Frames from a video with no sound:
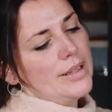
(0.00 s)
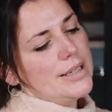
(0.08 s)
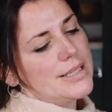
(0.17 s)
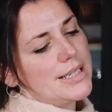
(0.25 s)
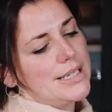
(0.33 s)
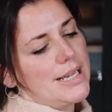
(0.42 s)

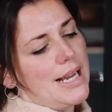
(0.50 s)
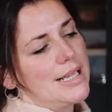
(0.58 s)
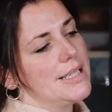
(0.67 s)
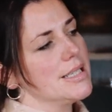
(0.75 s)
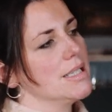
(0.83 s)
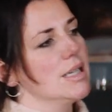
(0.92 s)
seed
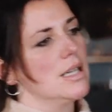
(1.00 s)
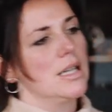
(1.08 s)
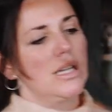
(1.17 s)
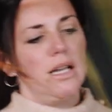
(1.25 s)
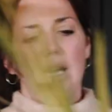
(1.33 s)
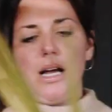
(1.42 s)
heads.
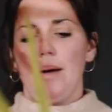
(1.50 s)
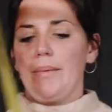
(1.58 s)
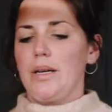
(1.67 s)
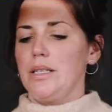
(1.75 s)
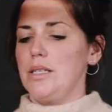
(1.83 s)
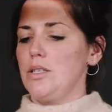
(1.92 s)
I'm
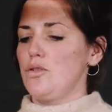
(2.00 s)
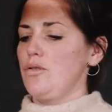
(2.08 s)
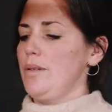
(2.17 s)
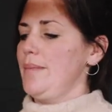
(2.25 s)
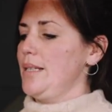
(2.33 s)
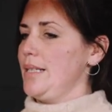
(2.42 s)
going to
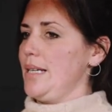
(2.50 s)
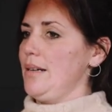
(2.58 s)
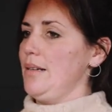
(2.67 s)
strip these down